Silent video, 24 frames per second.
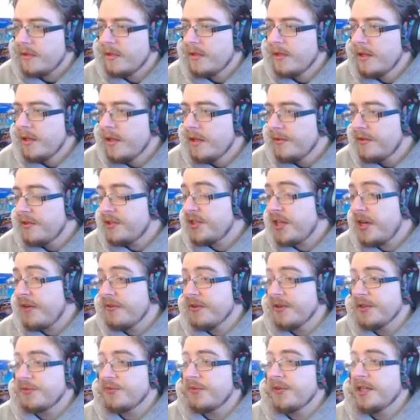Uh, this area
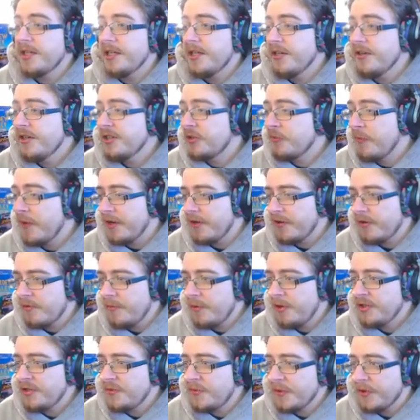is really nice, man. It
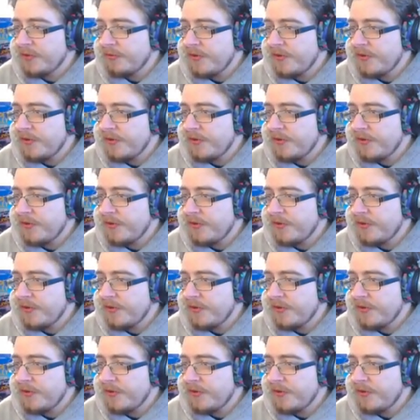reminds me of